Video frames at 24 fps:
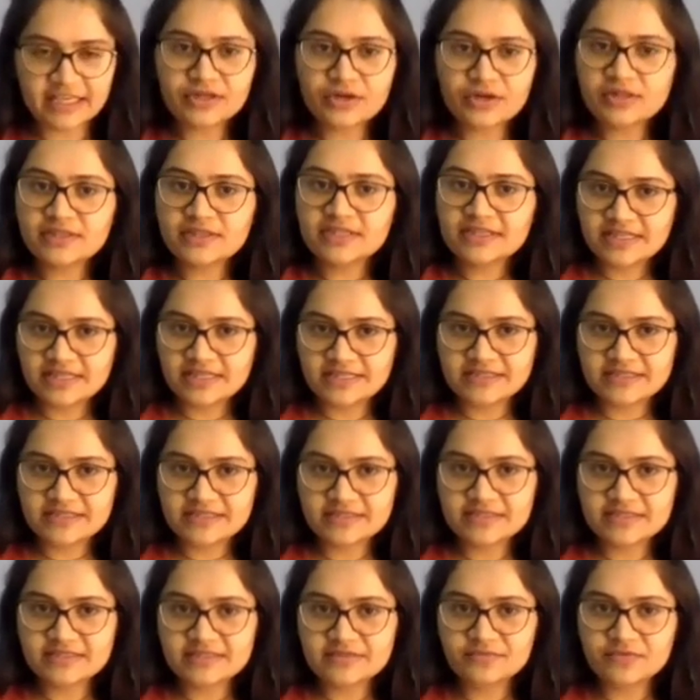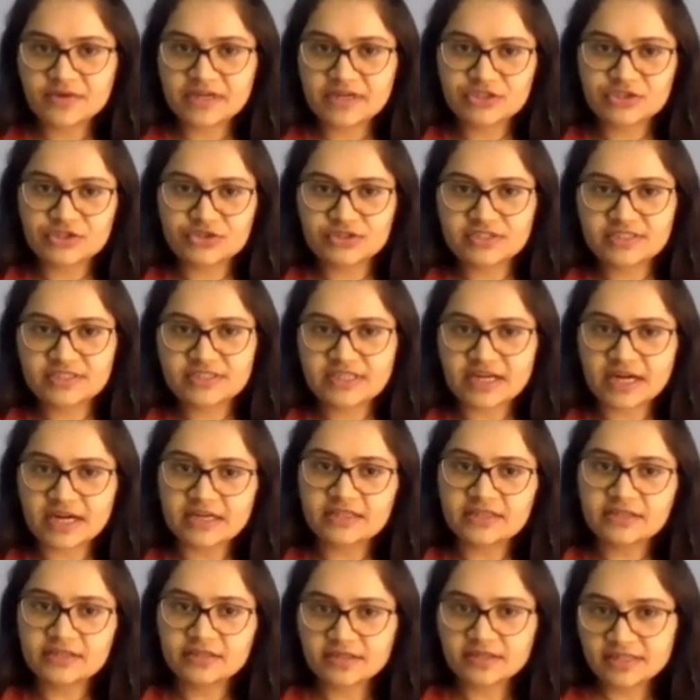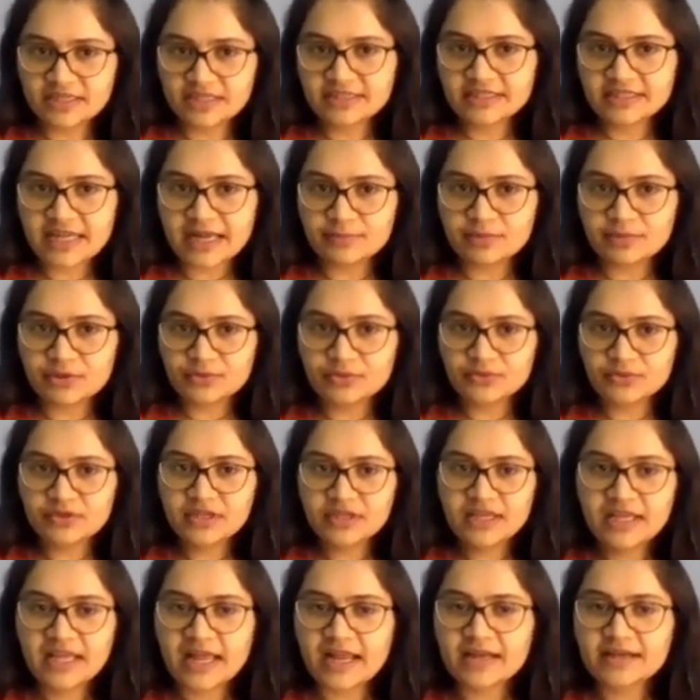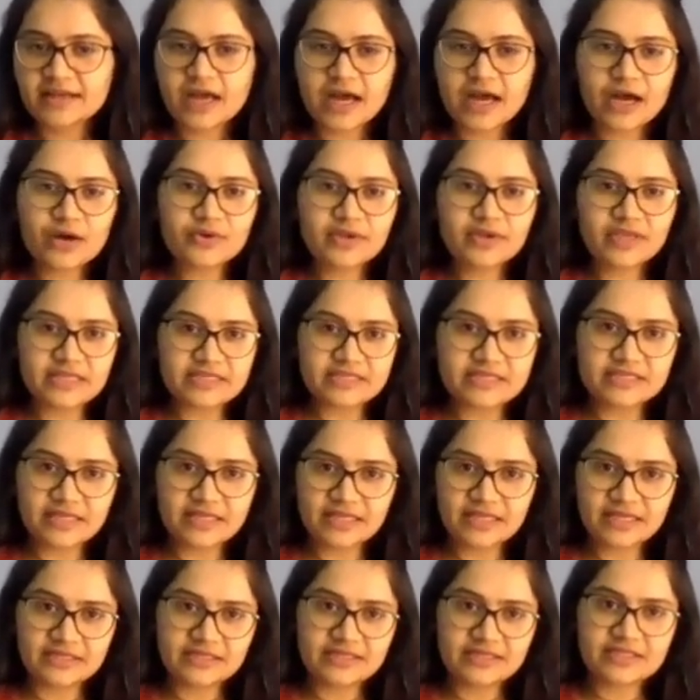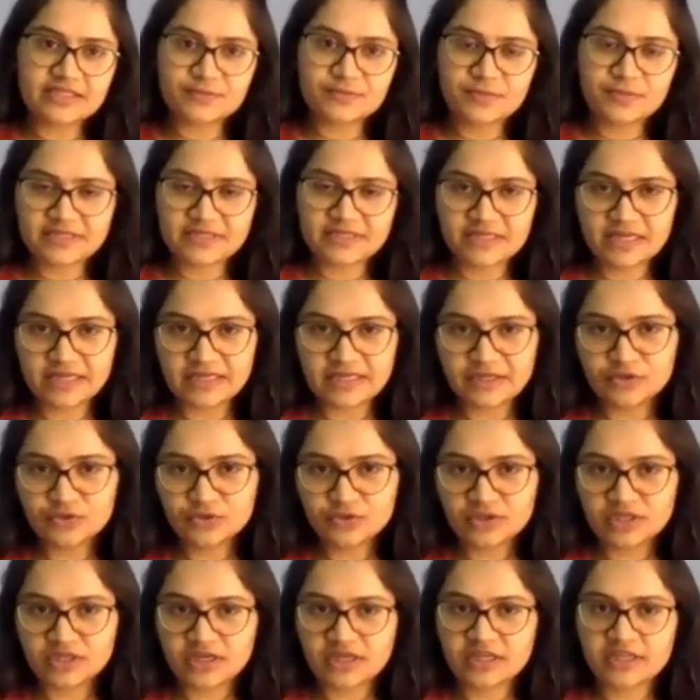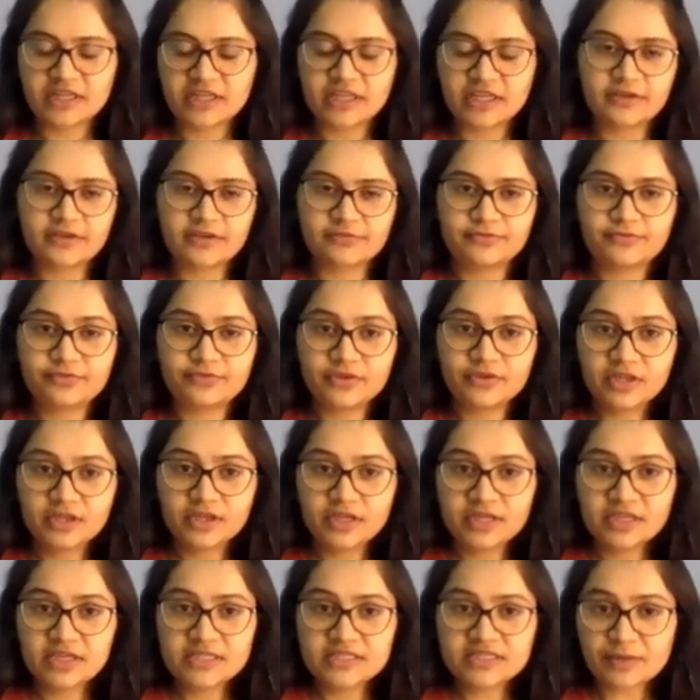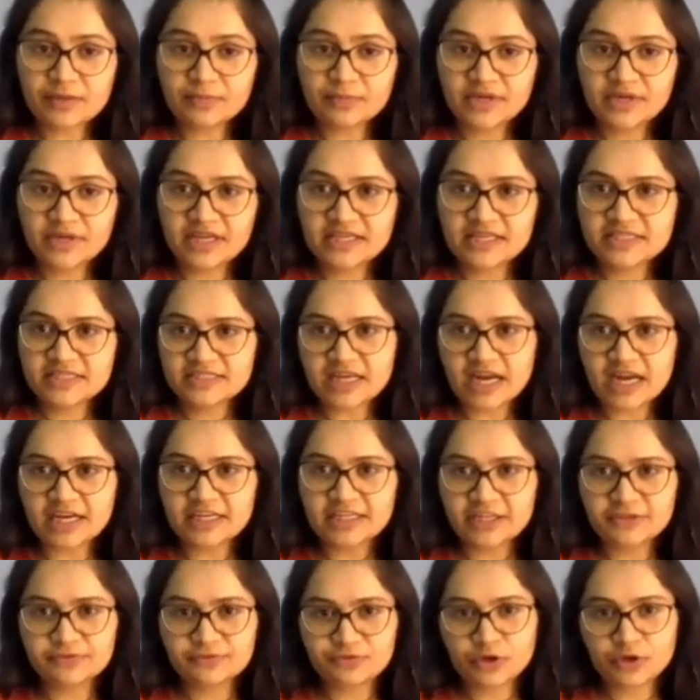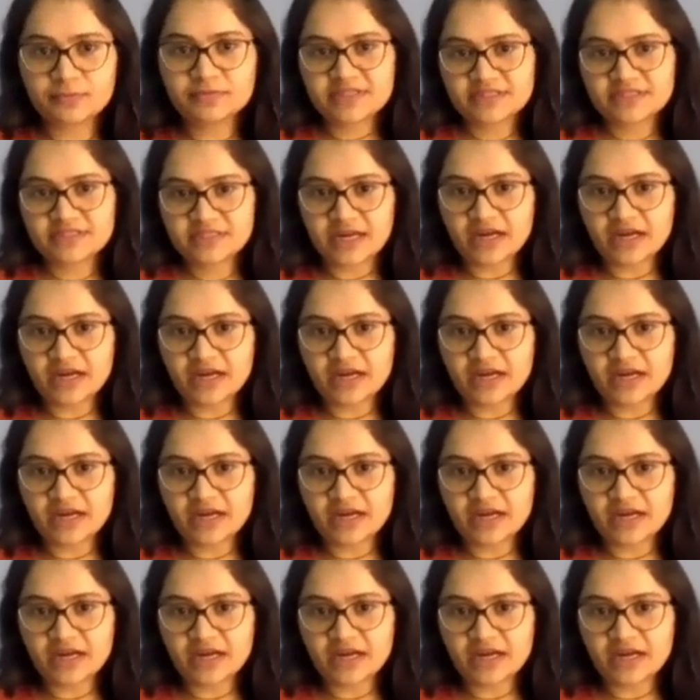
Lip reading: What are all the reasons one should start learning Tableau and how easy it is basically to learn if somebody is starting from the